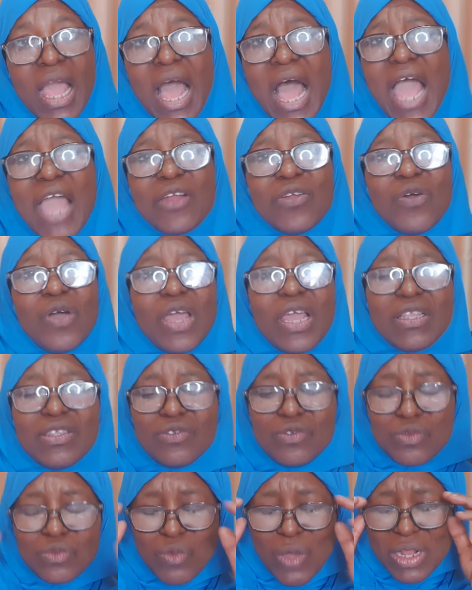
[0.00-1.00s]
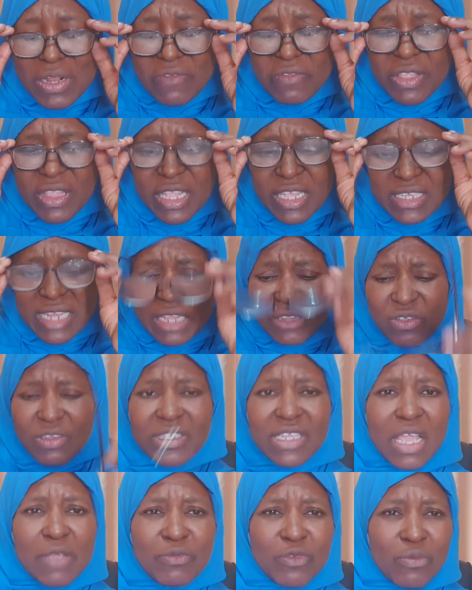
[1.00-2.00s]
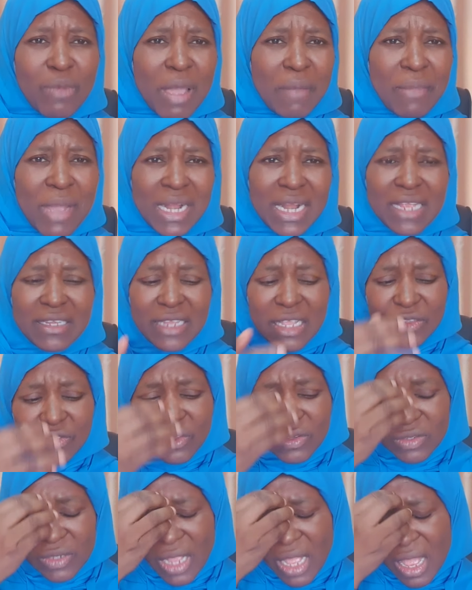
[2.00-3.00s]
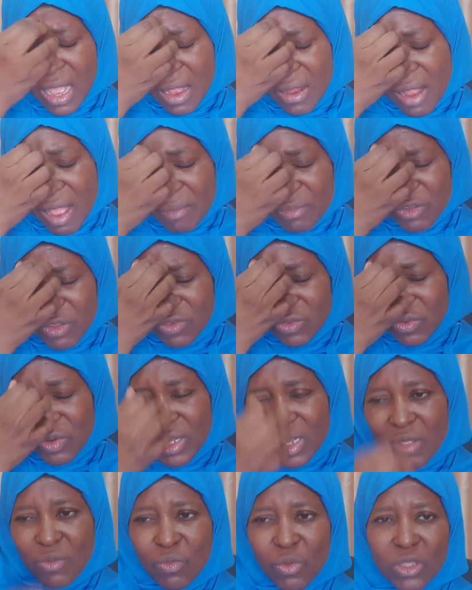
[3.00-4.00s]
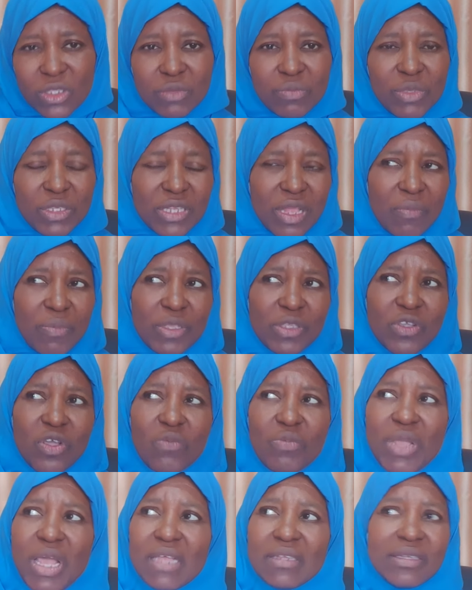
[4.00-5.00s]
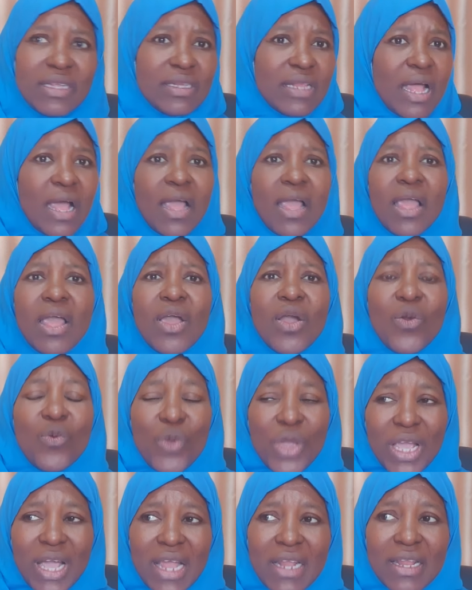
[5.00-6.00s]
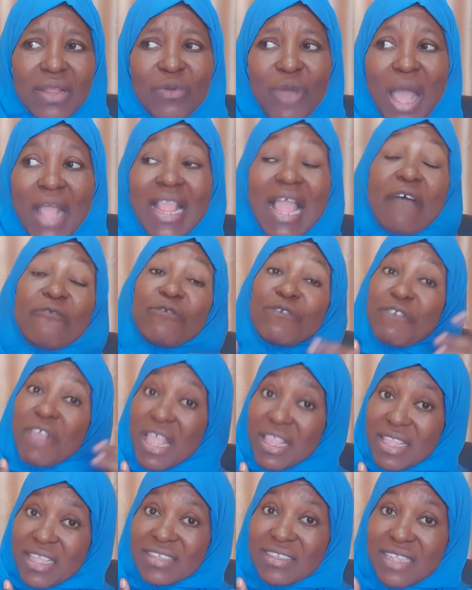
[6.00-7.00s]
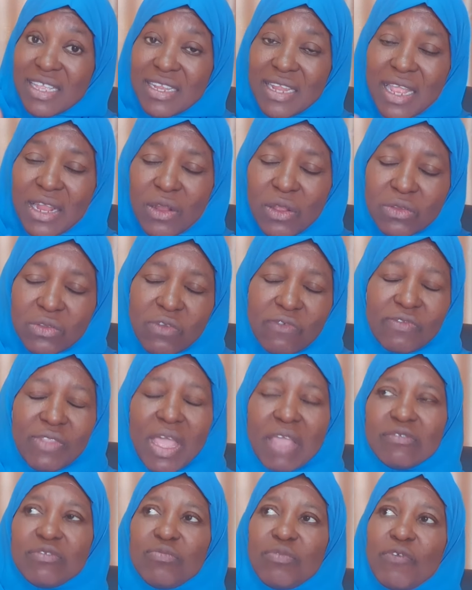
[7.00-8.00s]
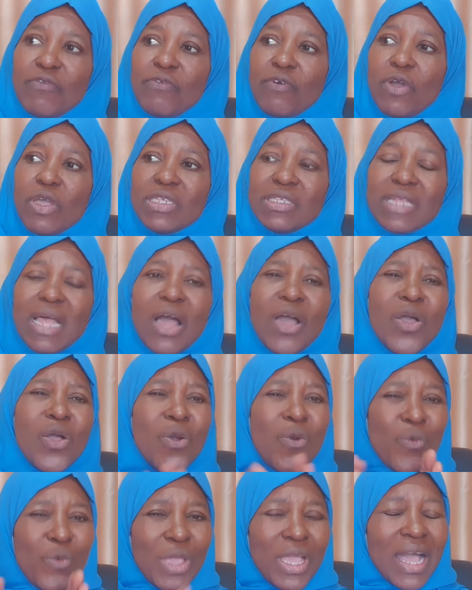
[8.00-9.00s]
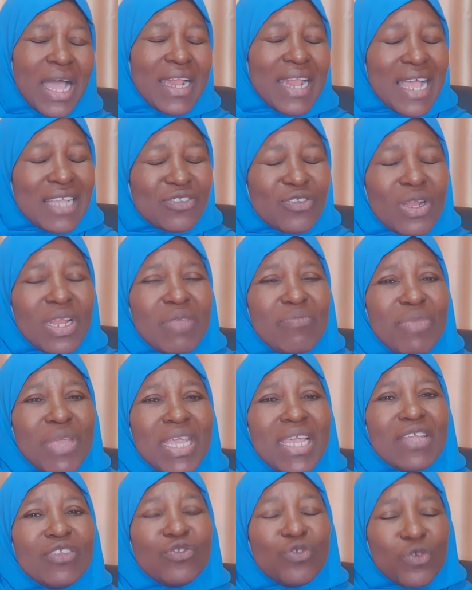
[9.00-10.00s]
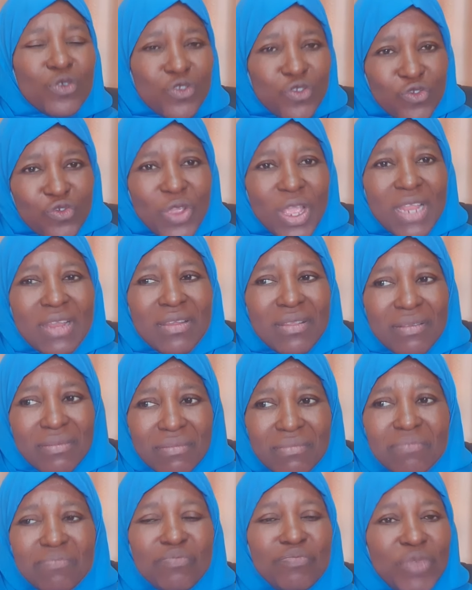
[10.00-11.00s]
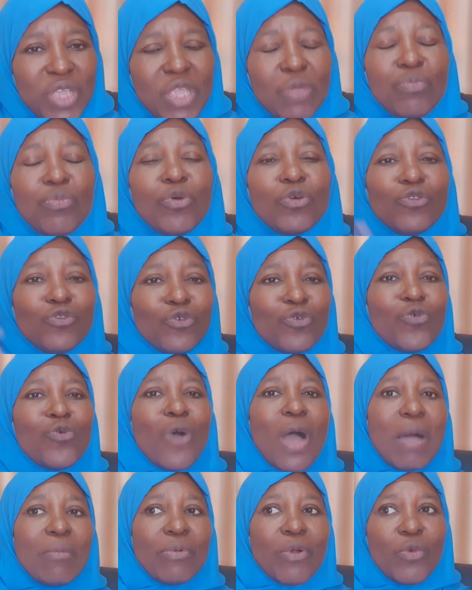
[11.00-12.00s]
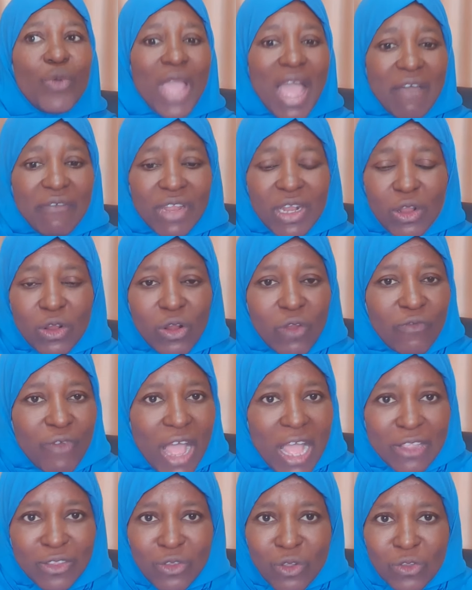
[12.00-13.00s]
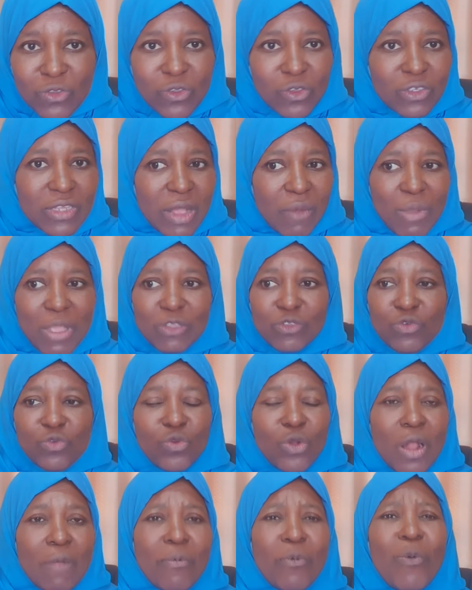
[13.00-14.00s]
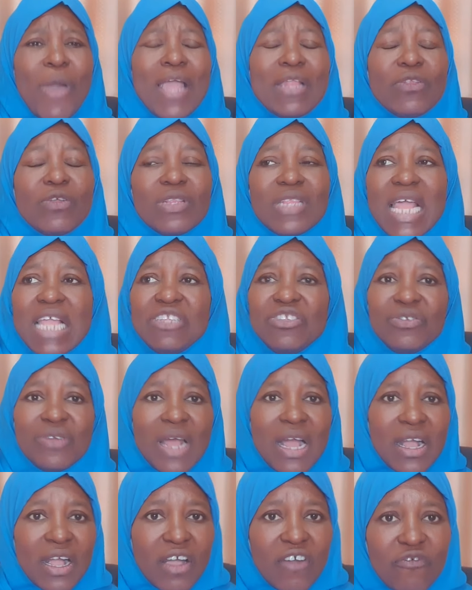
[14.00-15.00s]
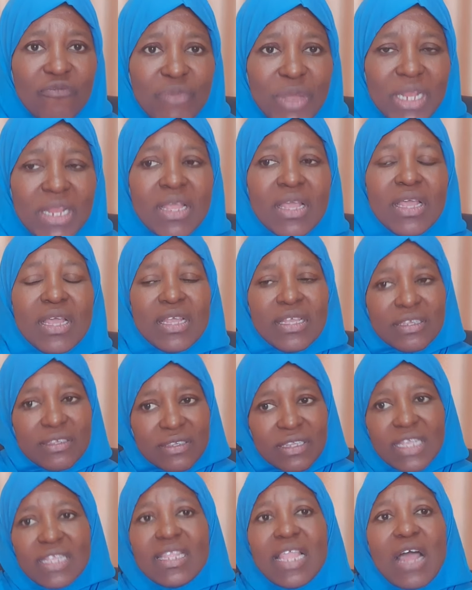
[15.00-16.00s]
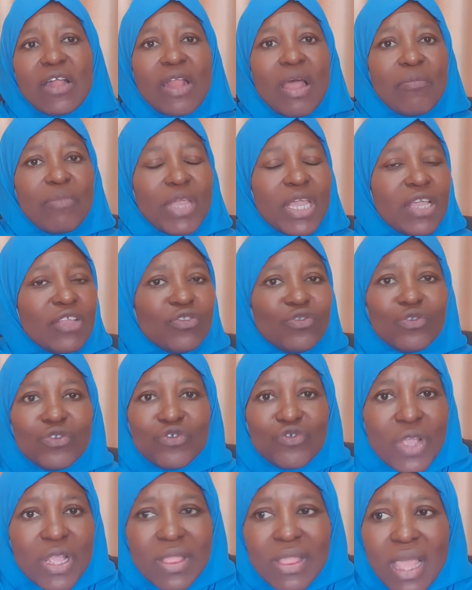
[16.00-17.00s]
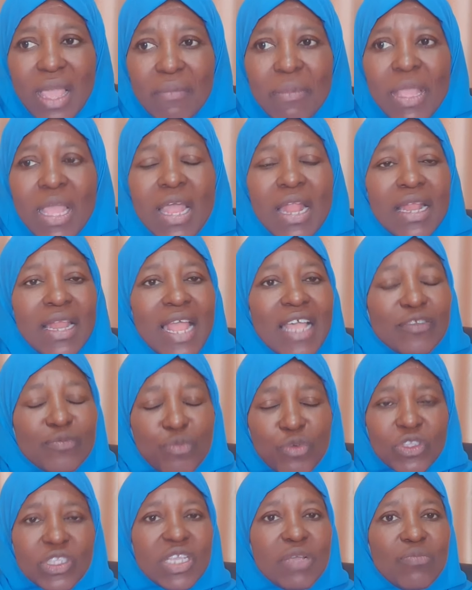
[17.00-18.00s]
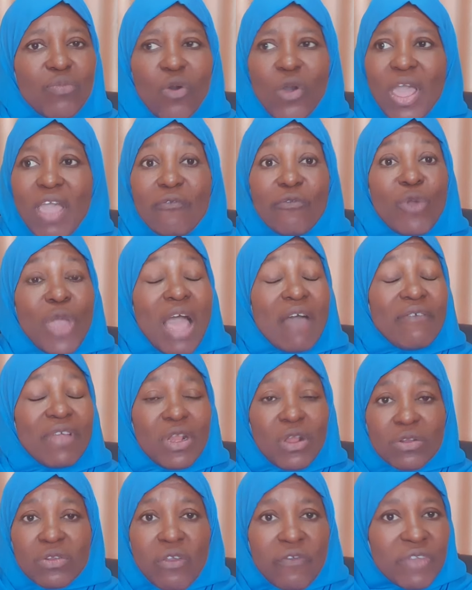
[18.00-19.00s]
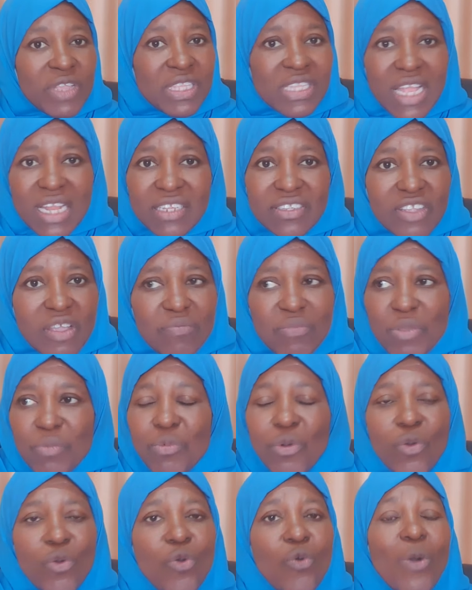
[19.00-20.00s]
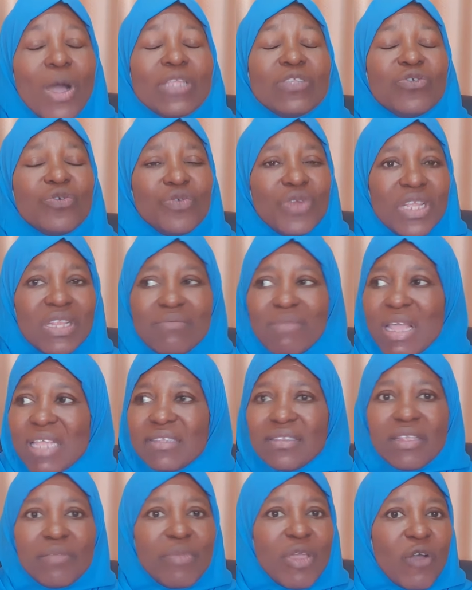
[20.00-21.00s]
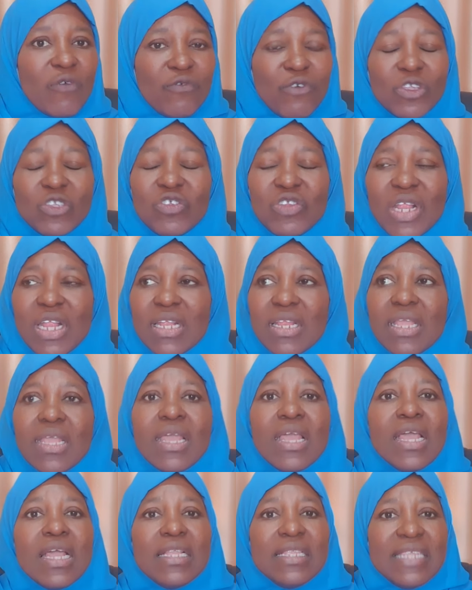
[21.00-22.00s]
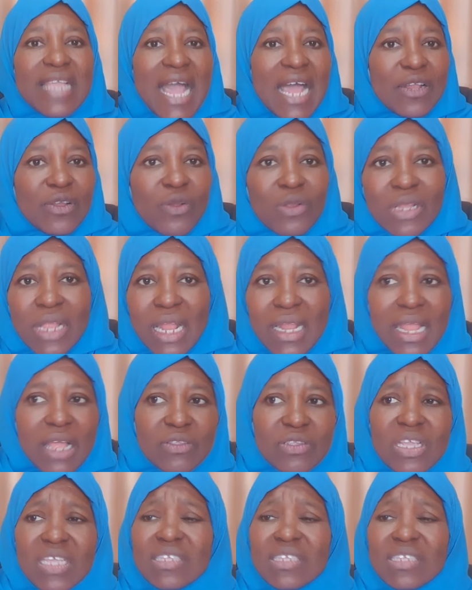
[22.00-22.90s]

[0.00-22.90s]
I know one of the things that just came to my mind as I'm just reading what Mr. Peter Obi has said, that we can, and I've said this in a lot of times before, is that we can actually begin to train people to go abroad. We have a lot of our doctors that want to go abroad. Why don't Nigerian government sit down and begin to train them? Let's put in more. If we have a lot of intelligent people who want to read men's CV, unfortunately, they are not allowed.